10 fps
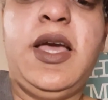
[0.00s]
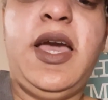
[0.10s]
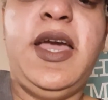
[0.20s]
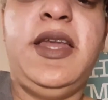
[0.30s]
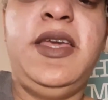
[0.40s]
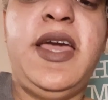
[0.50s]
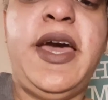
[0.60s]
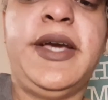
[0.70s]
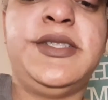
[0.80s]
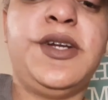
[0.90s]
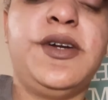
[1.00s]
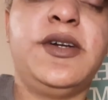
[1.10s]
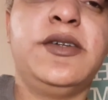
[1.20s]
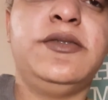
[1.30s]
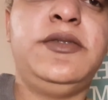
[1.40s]
And he asked
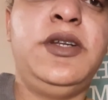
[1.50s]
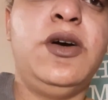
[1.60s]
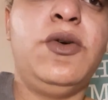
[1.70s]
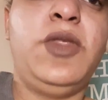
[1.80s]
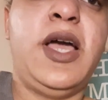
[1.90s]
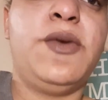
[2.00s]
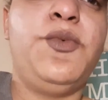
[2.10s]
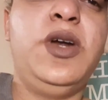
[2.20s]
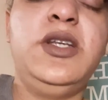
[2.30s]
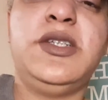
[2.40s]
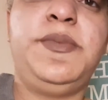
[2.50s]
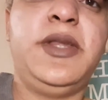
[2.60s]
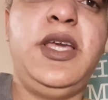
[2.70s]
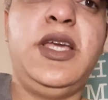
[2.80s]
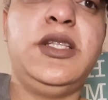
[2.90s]
her, like, what is your
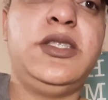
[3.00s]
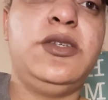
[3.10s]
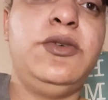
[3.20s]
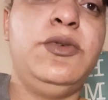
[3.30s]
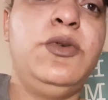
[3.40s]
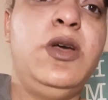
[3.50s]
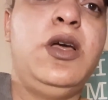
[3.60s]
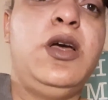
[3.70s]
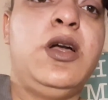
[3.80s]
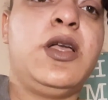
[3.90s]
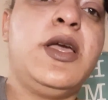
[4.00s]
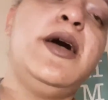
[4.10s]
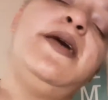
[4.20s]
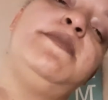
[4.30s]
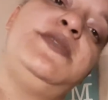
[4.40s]
plan to
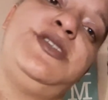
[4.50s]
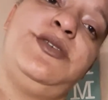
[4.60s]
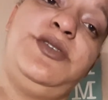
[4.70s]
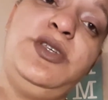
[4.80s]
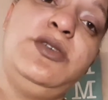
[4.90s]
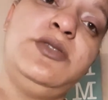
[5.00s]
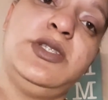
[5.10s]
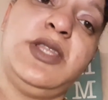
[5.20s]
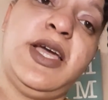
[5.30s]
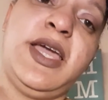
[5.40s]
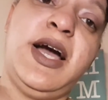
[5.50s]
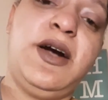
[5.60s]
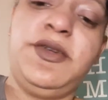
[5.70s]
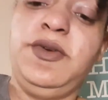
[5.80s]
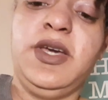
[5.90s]
come to Houston? Like, how
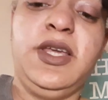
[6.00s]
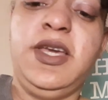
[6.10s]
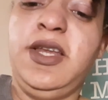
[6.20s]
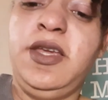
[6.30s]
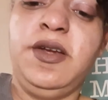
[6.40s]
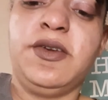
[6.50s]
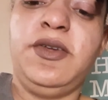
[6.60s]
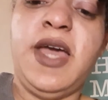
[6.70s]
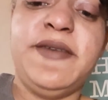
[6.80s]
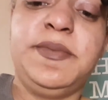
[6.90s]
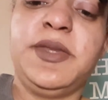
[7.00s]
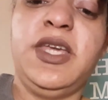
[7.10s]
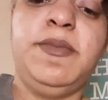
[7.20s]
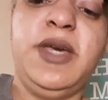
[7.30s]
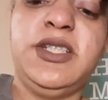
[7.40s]
are you going to get here? Do you have a
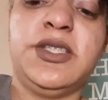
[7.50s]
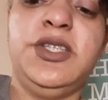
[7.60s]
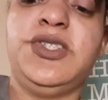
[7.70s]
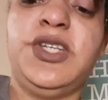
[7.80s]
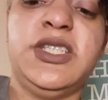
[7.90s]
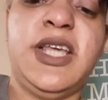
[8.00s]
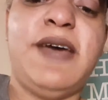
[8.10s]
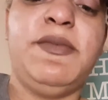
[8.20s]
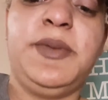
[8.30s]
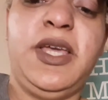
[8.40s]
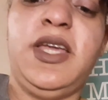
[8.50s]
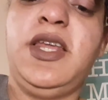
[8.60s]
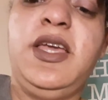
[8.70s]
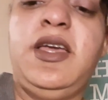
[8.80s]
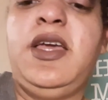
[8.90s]
plan? Basically, she doesn't have a
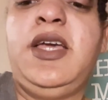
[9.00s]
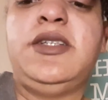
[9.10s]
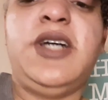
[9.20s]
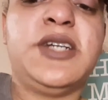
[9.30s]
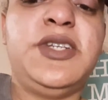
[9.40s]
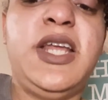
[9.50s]
plan. Dr.